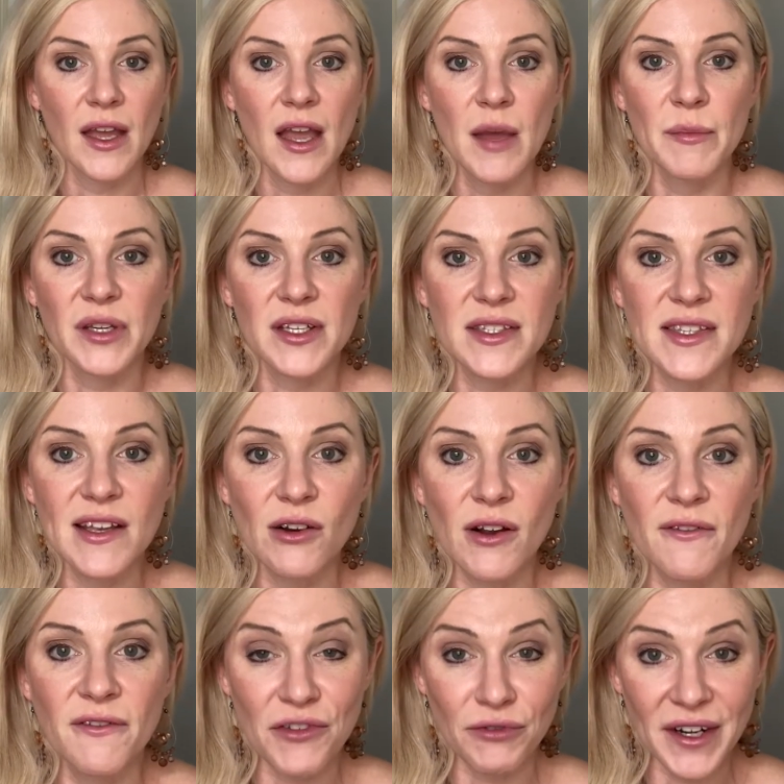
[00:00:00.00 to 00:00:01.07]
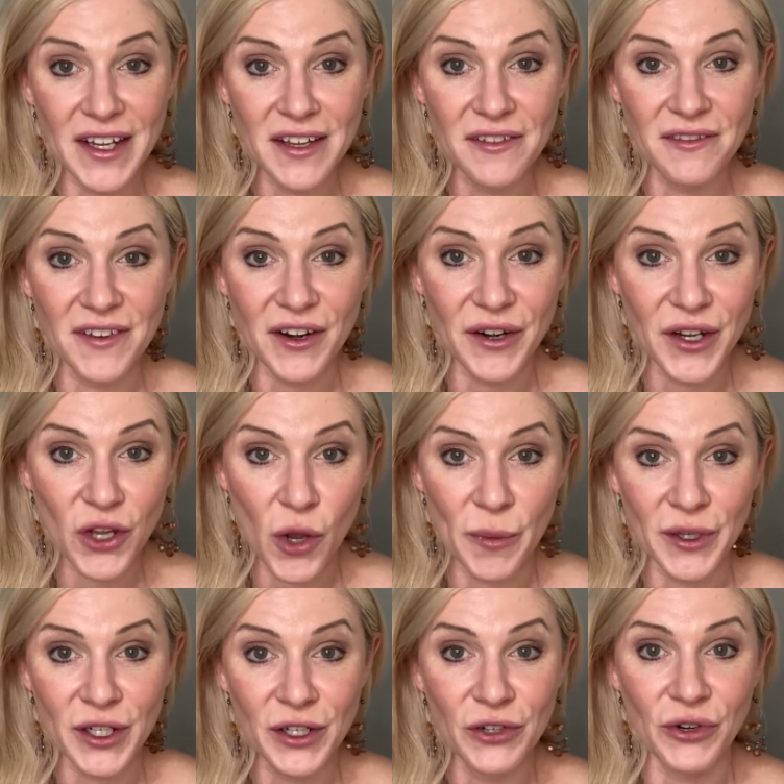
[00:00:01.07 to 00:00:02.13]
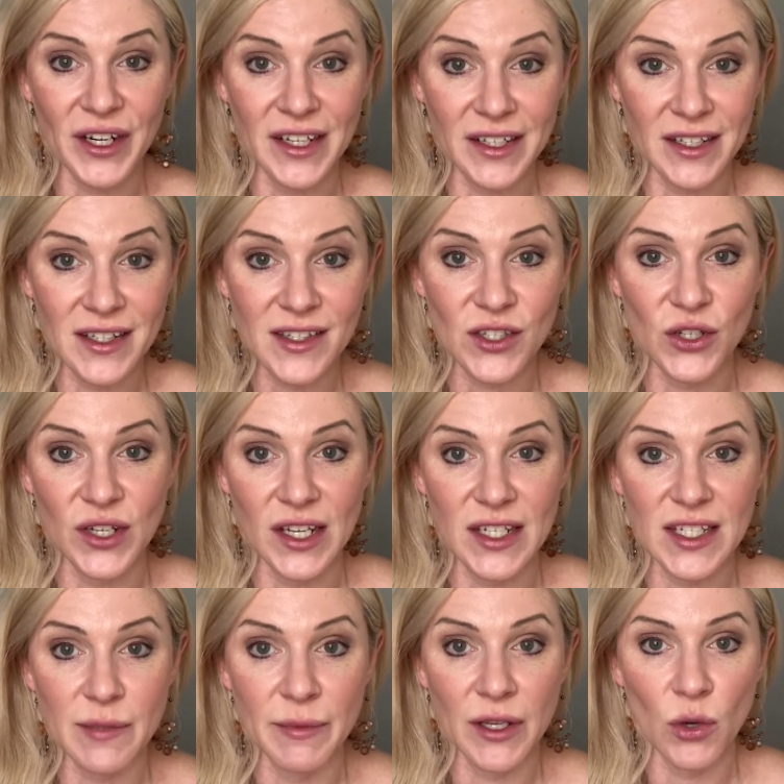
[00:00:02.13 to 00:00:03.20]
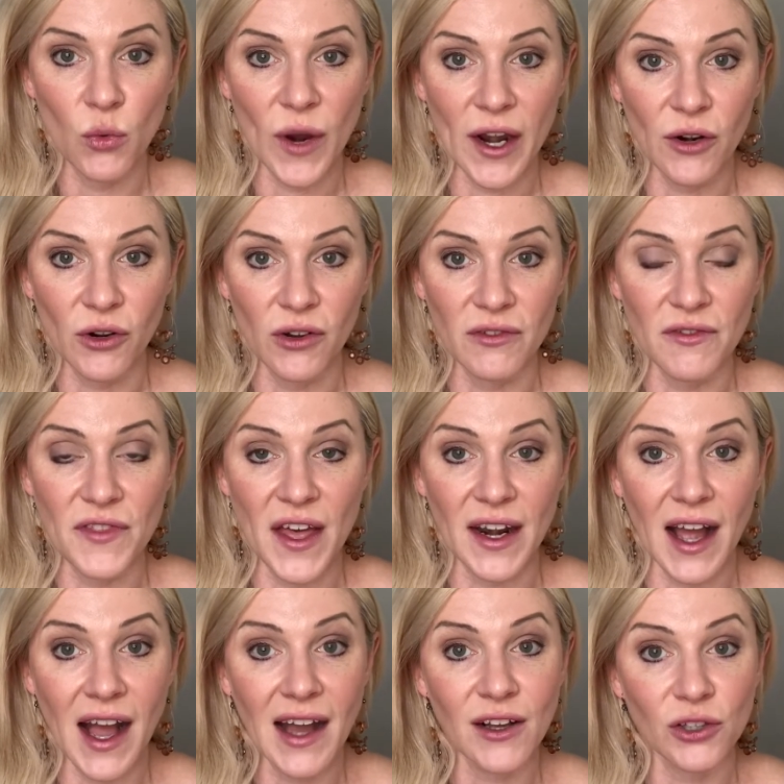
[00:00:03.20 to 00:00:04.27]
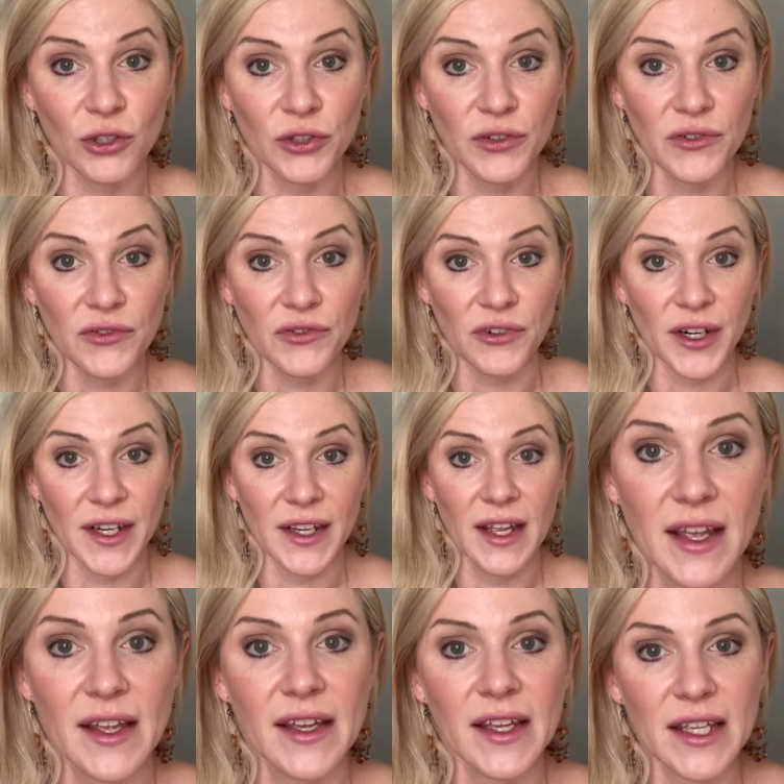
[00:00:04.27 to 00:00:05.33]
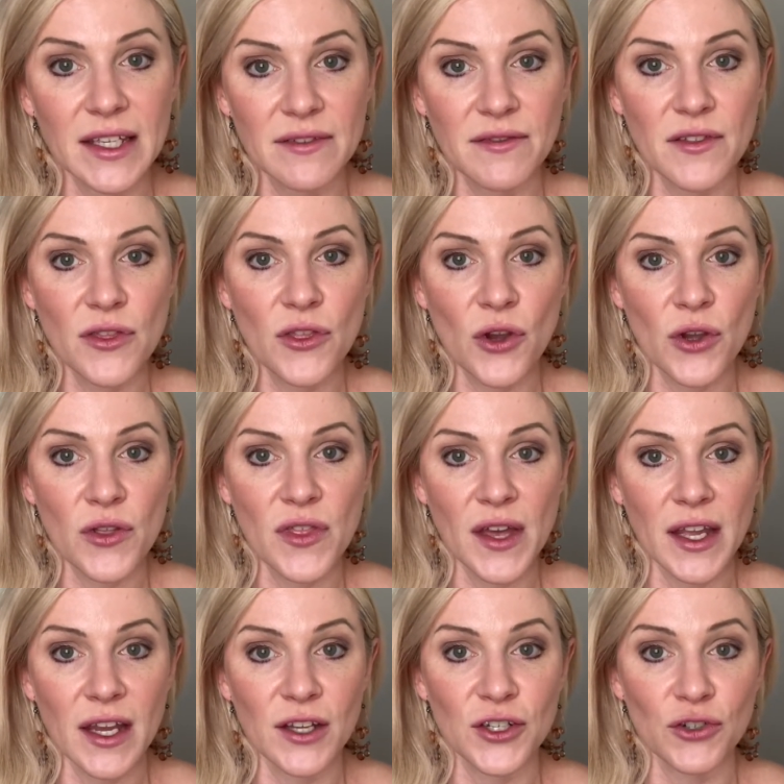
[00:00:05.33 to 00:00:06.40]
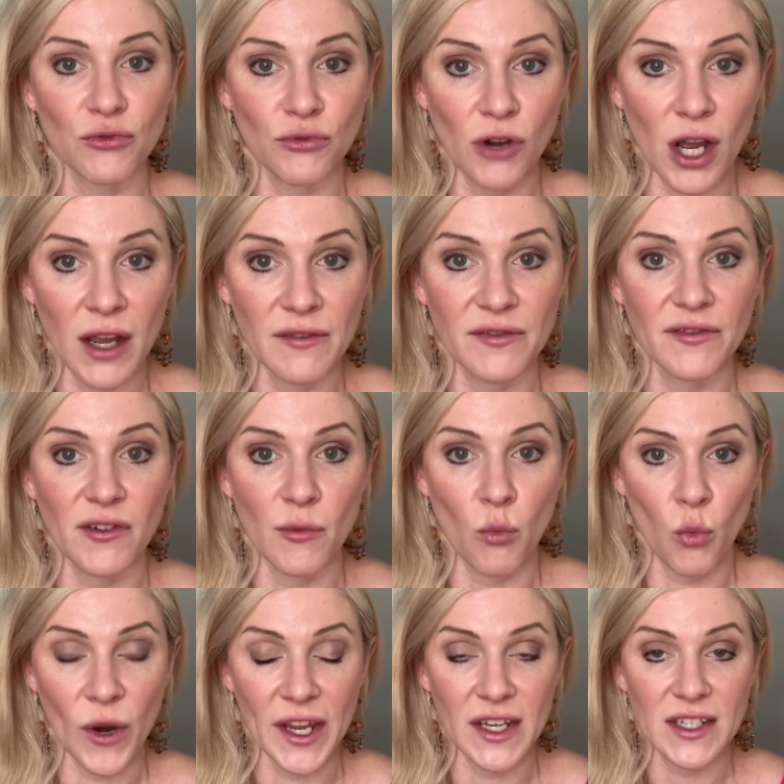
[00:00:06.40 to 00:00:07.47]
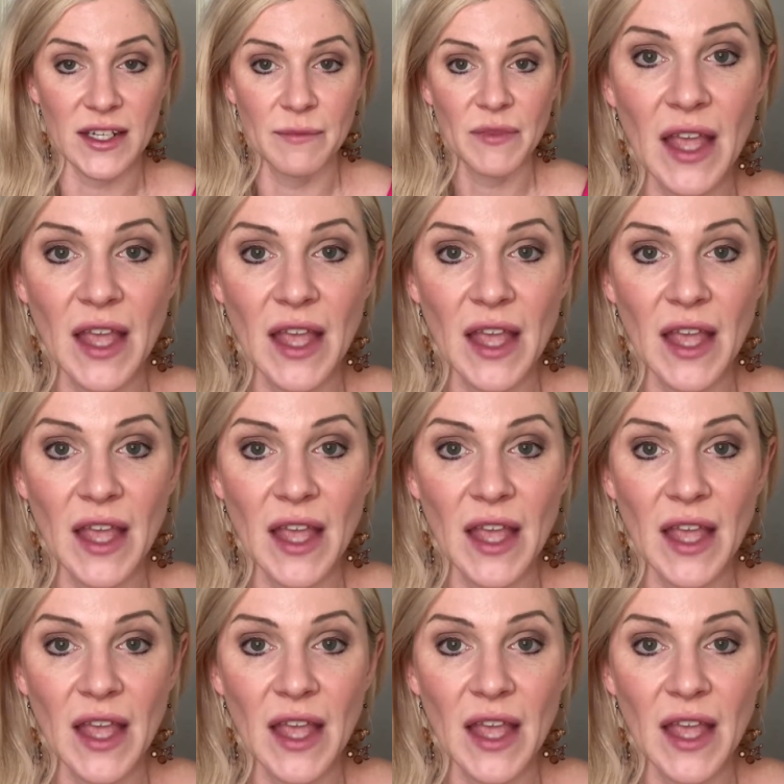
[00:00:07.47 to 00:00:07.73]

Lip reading: Because there are three very common ingredients you need to be aware of that are gluten-free even though they are derived from wheat.